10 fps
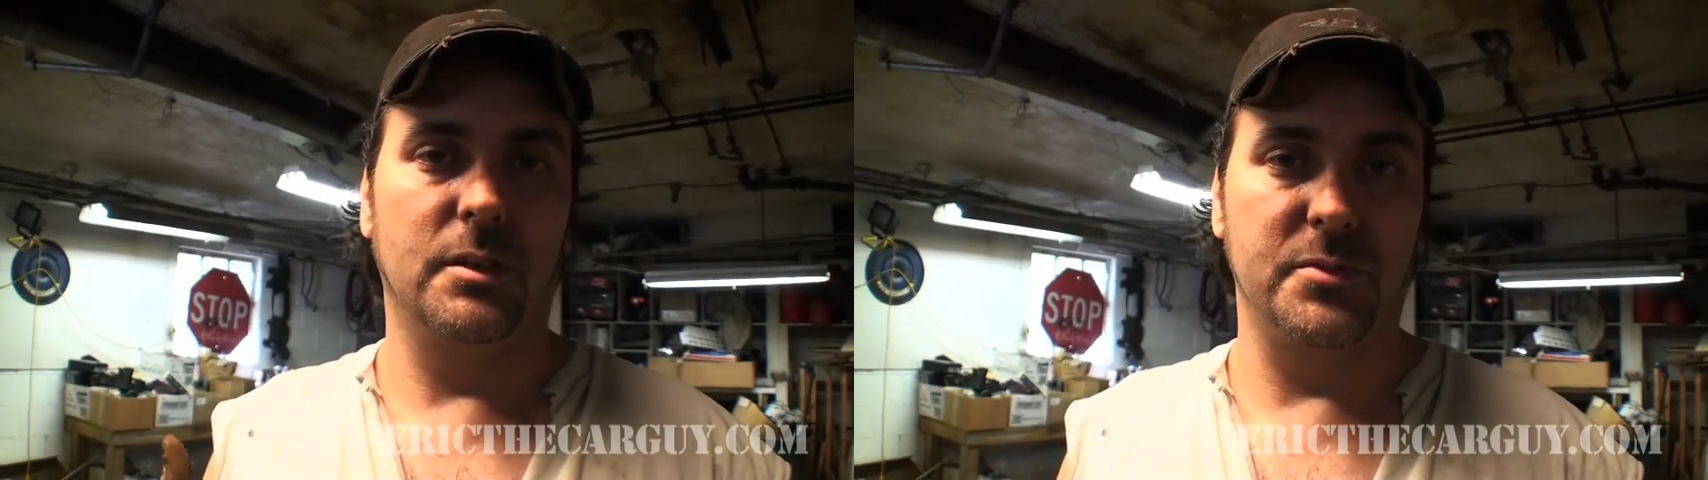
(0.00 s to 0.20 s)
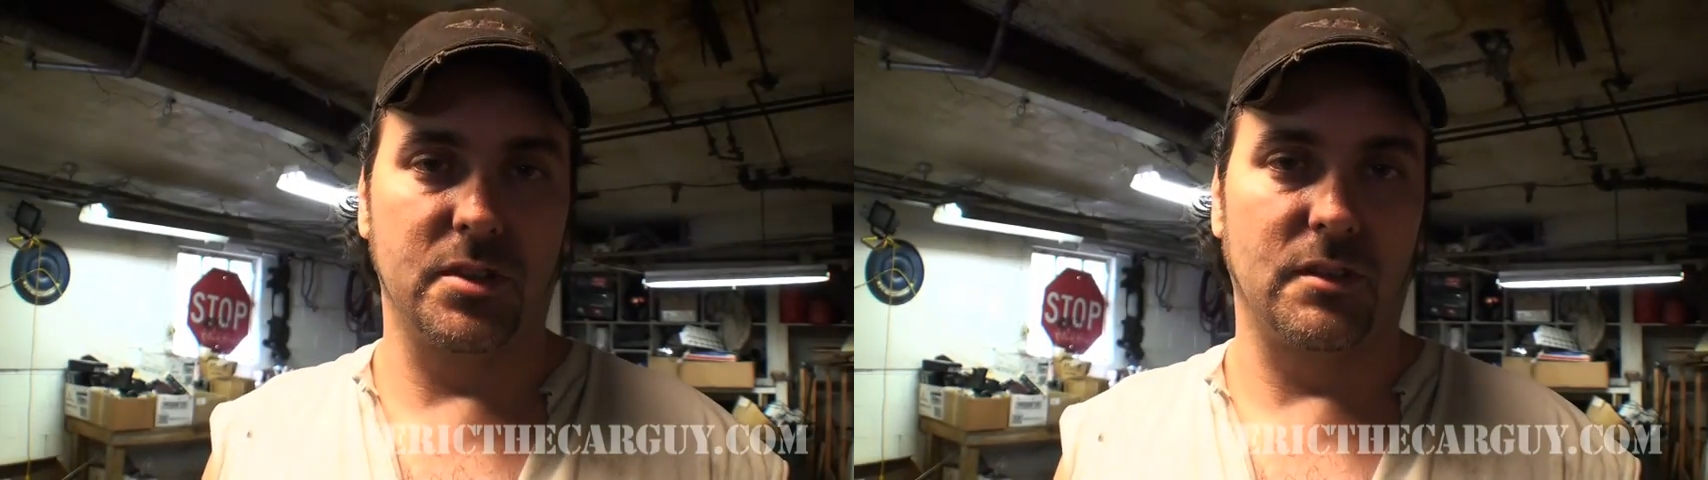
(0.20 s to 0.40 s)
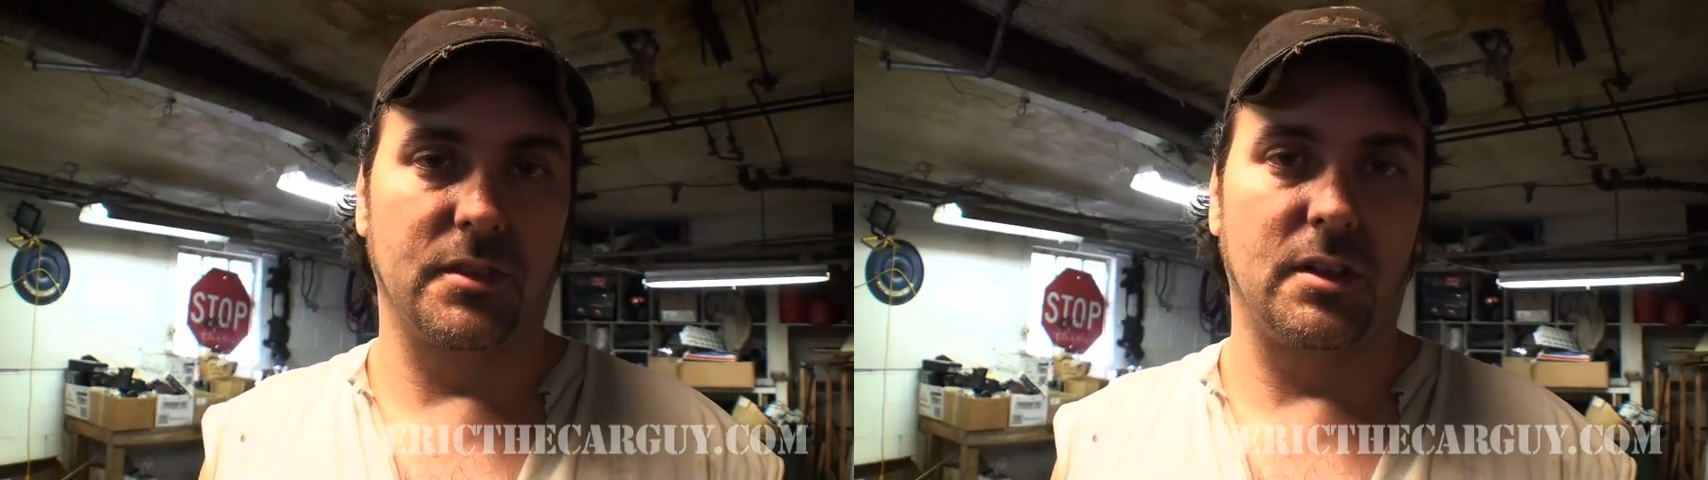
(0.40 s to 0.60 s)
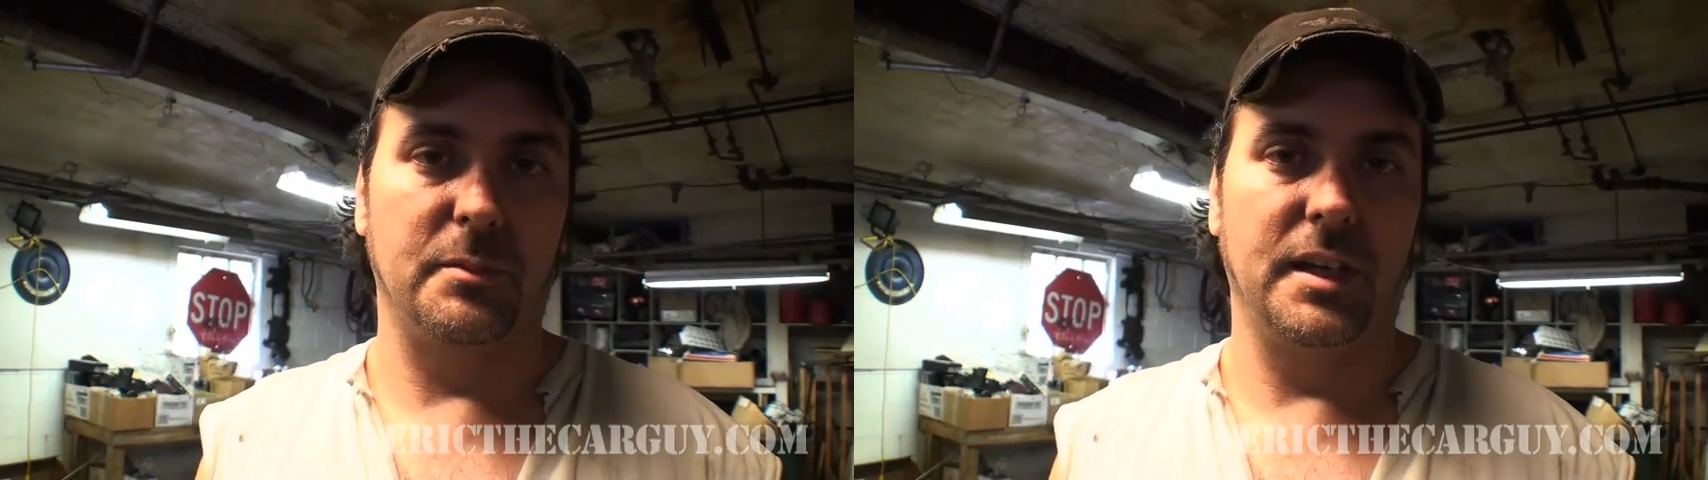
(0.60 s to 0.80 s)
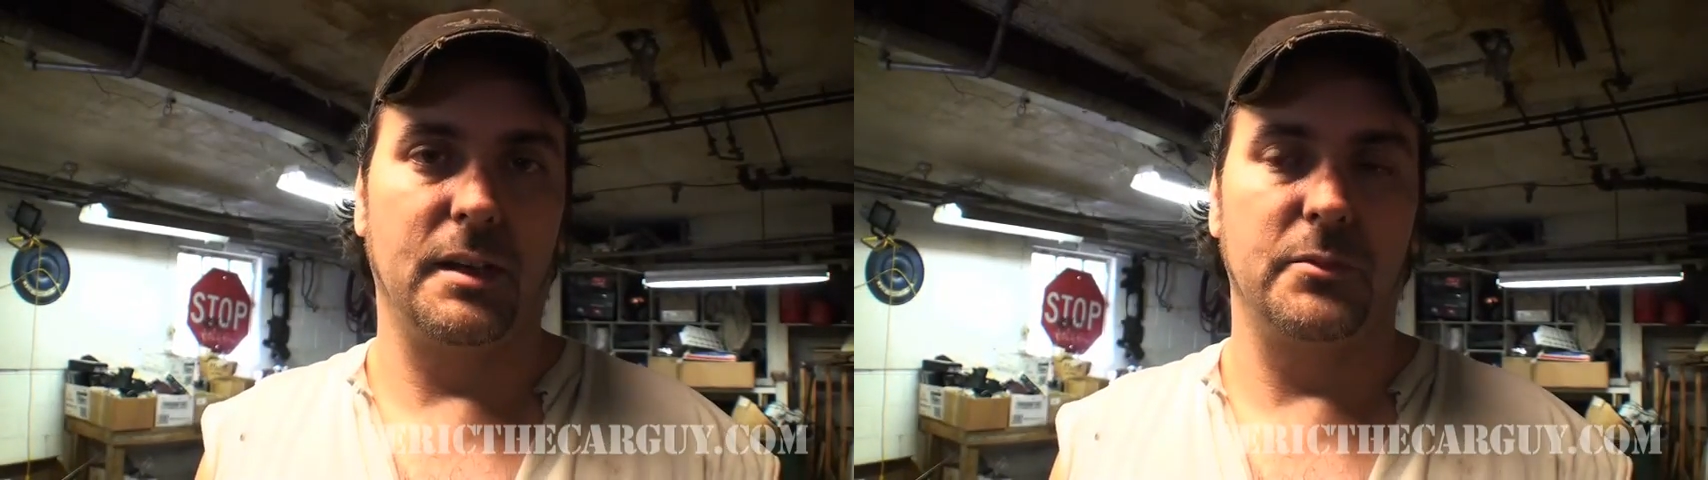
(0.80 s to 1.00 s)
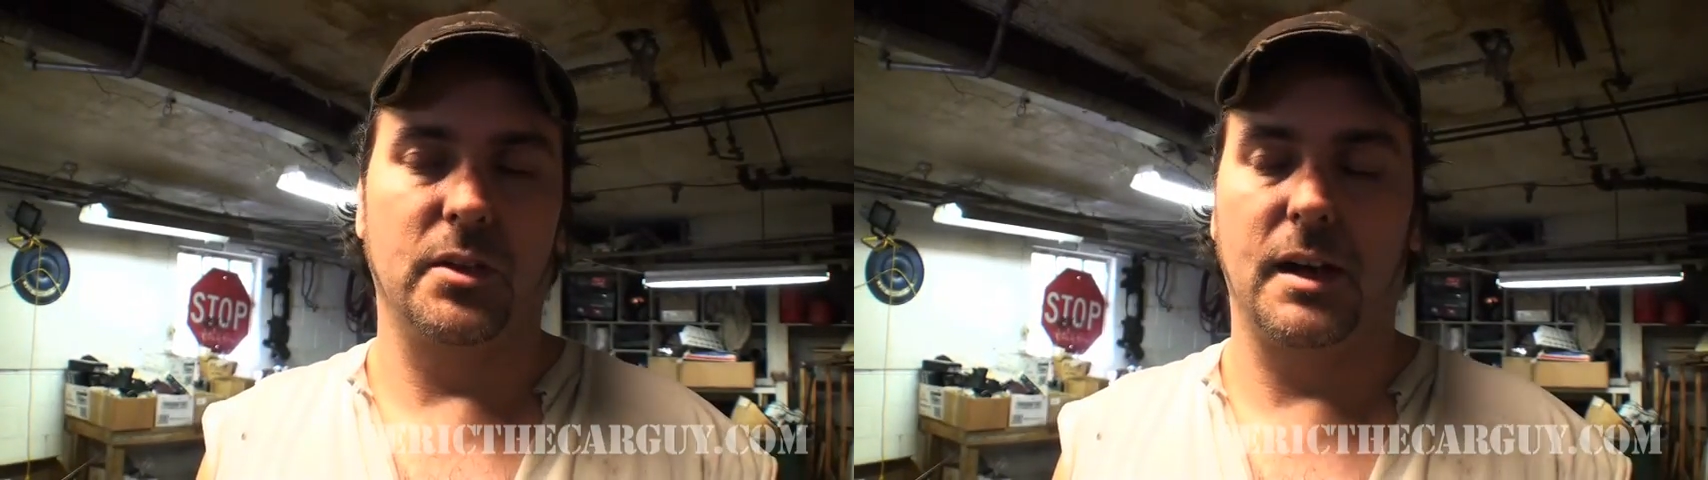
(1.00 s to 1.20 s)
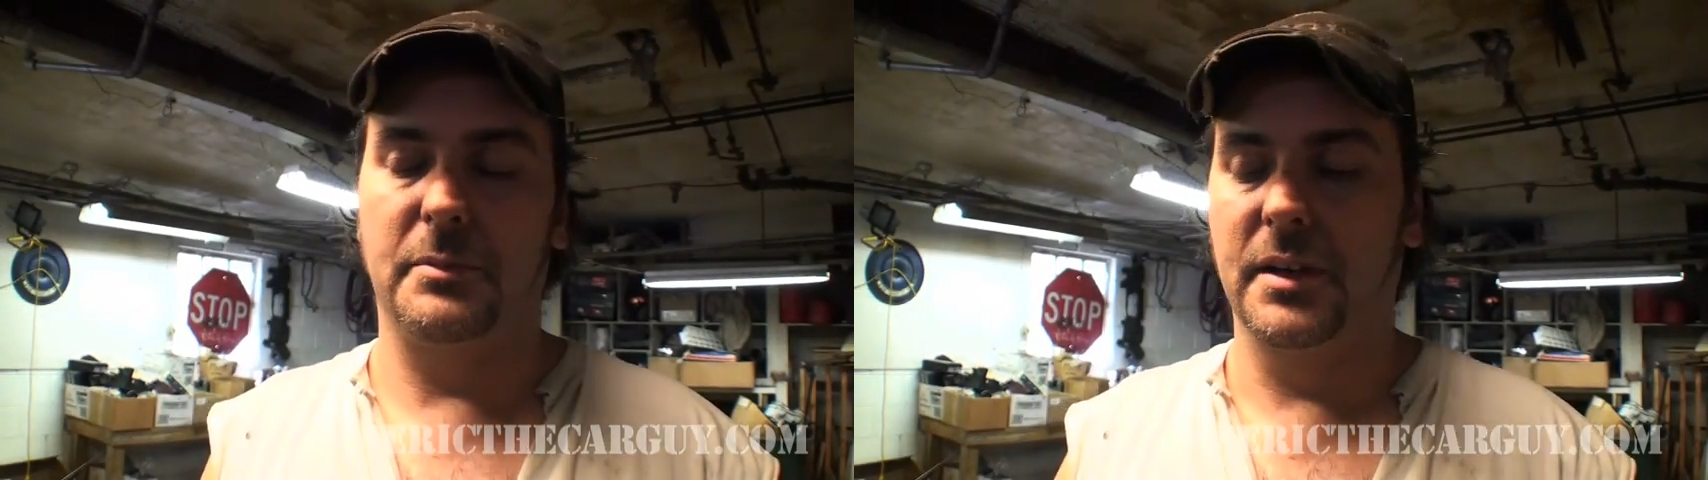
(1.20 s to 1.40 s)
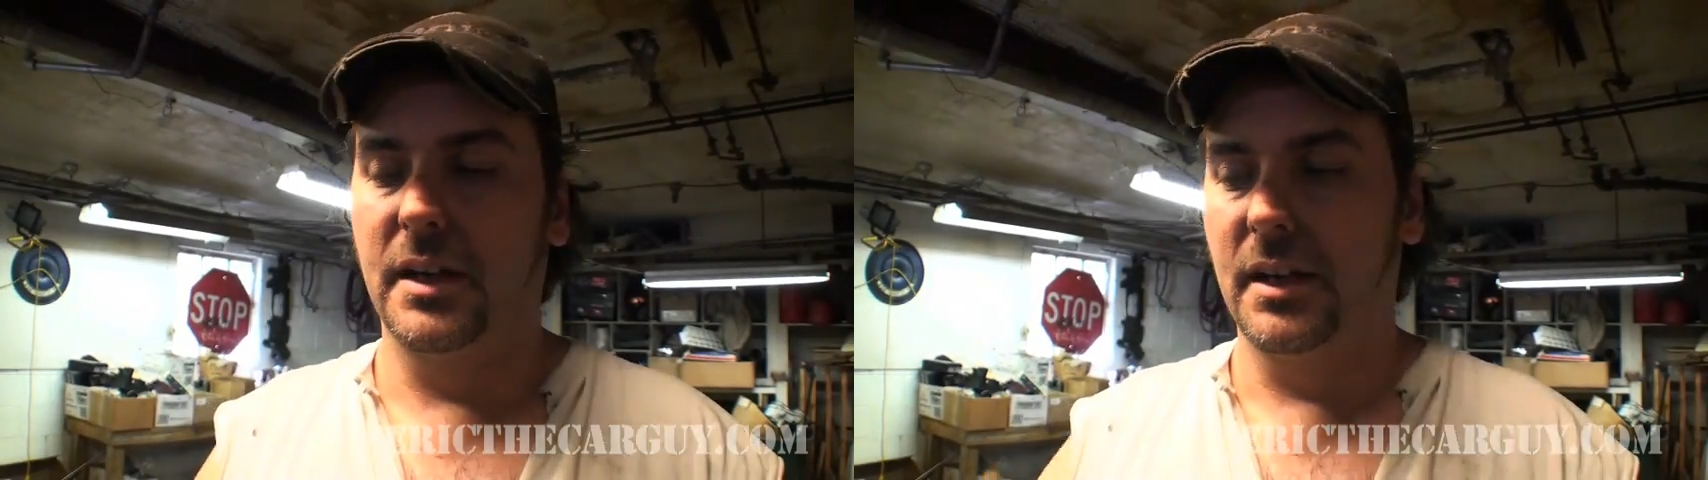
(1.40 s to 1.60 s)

observe an RPM drop.